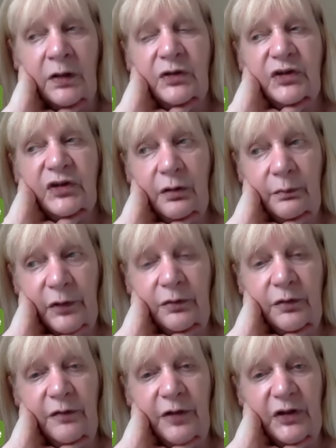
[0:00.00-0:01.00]
Some
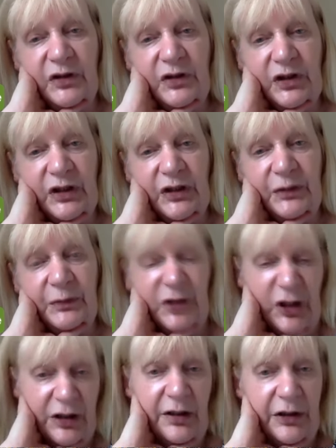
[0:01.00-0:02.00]
universities,
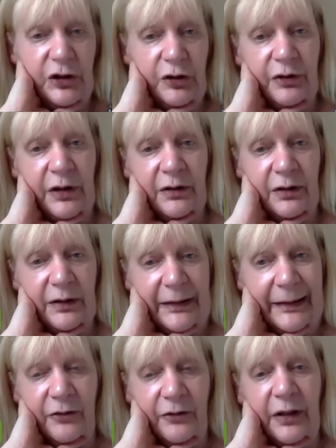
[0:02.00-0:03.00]
particularly during
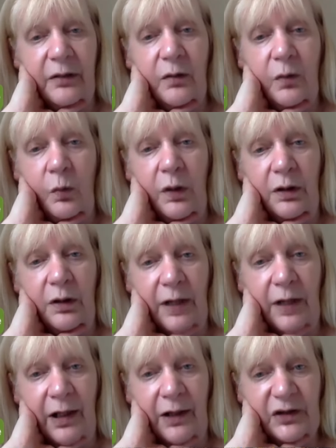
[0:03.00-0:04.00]
clearing,
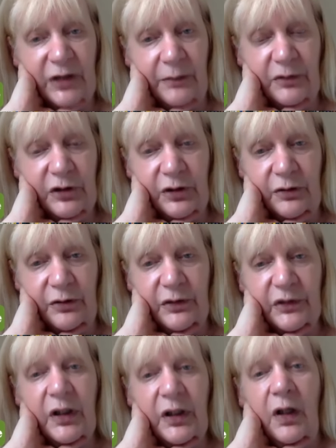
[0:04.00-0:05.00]
will accept
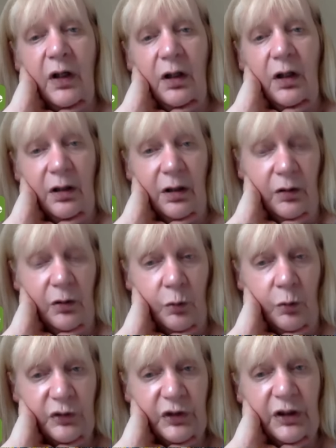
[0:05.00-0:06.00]
students who
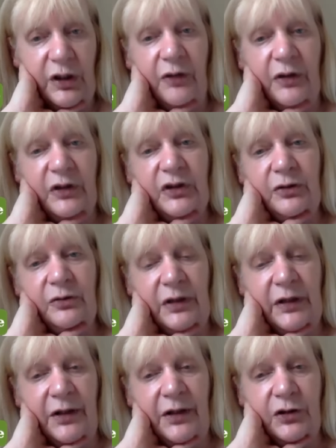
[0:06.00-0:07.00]
want to go into
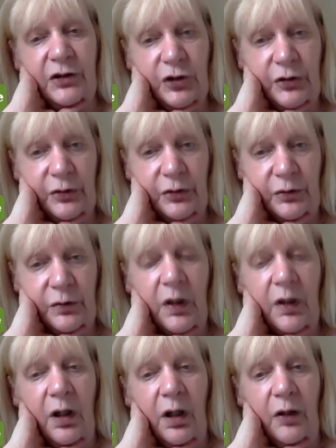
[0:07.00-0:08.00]
year 2
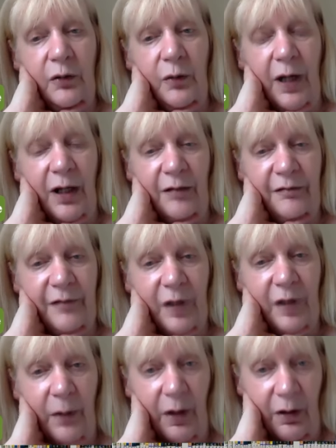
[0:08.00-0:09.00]
who have
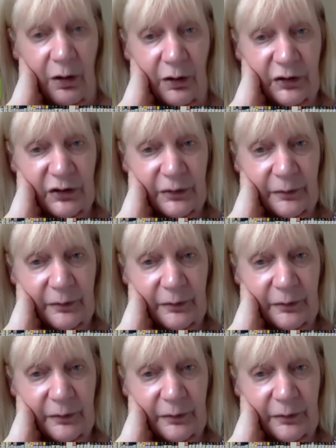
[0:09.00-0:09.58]
a pass.